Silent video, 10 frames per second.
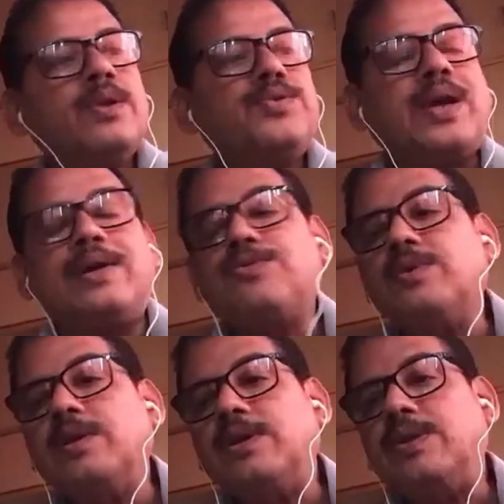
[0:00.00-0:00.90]

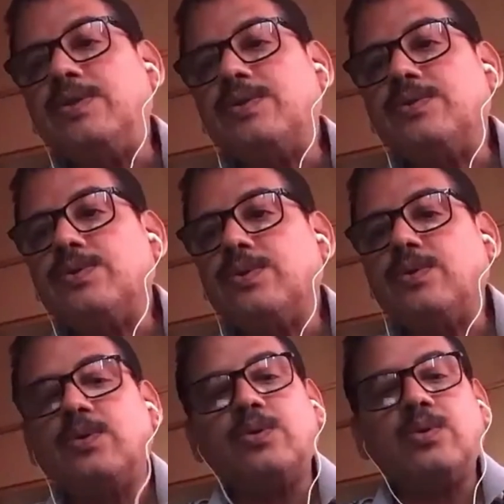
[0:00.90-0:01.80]
Chatneys.
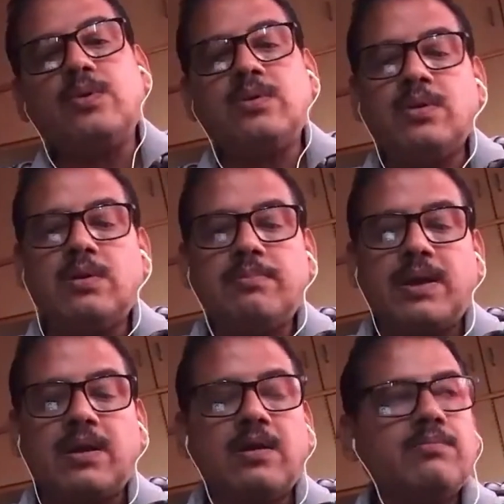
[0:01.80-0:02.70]
So in
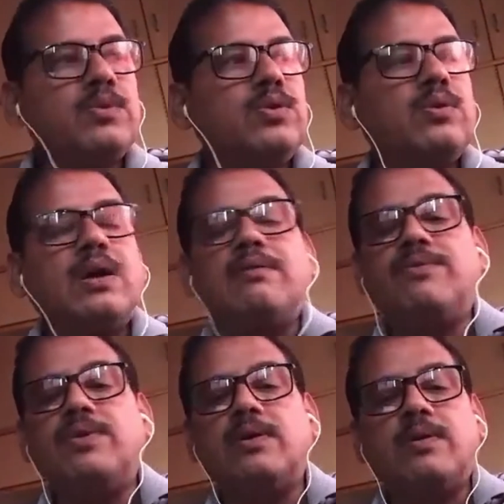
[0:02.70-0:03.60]
Belgaum you have
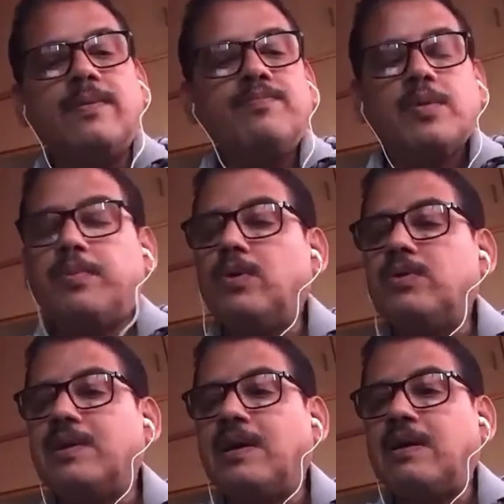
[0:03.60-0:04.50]

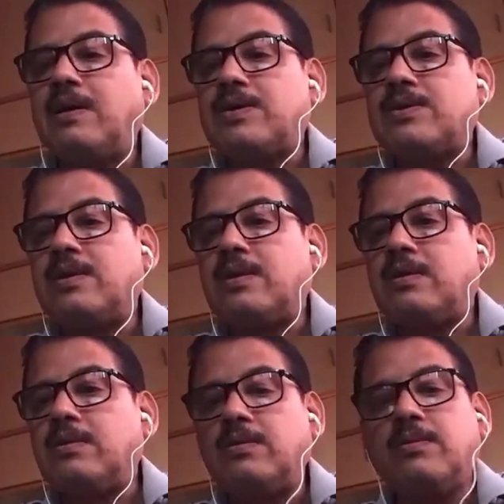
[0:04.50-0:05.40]
Podars, and
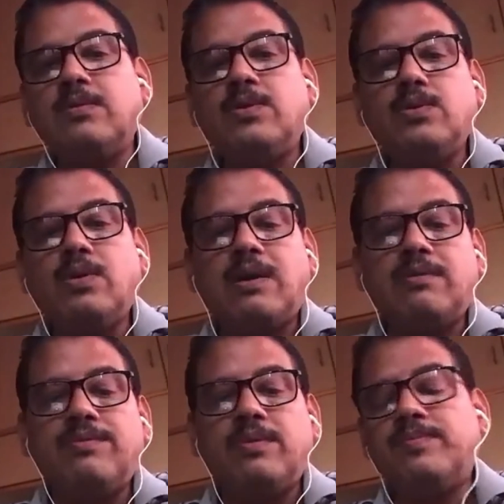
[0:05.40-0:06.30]
then you
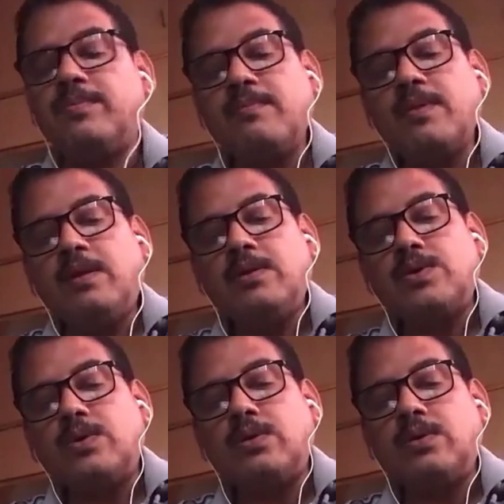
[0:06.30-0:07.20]
have
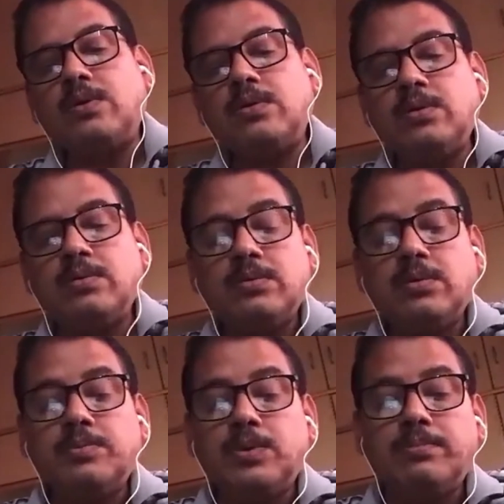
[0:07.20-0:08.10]

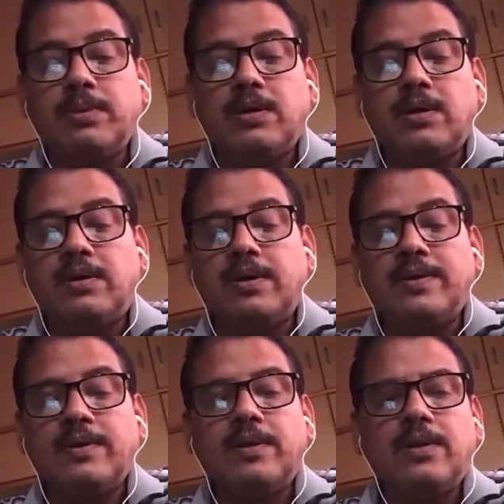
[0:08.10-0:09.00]
Bluebird,
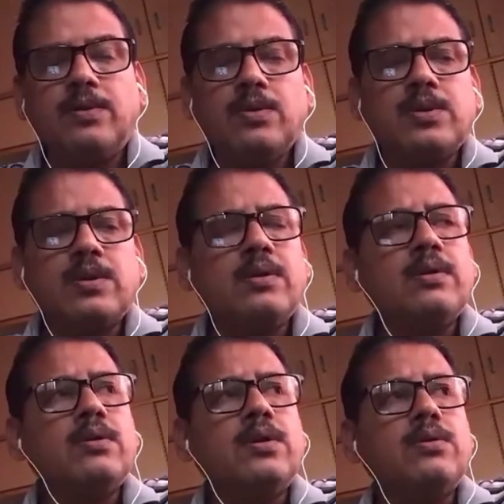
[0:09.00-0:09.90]
and then those are
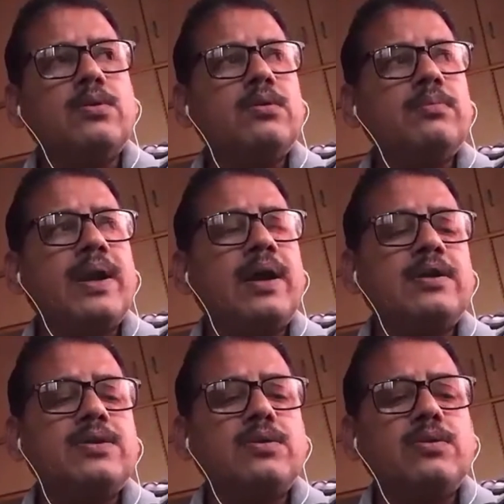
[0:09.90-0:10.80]
the good
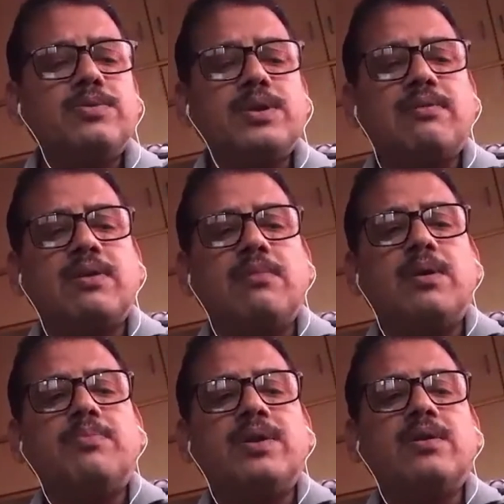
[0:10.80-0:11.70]
brands which have come
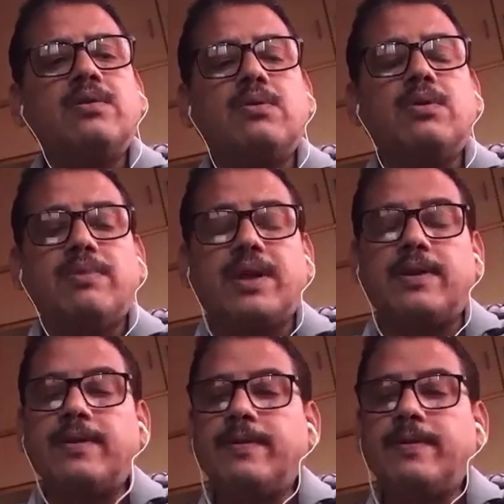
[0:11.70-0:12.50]
up and then grown well.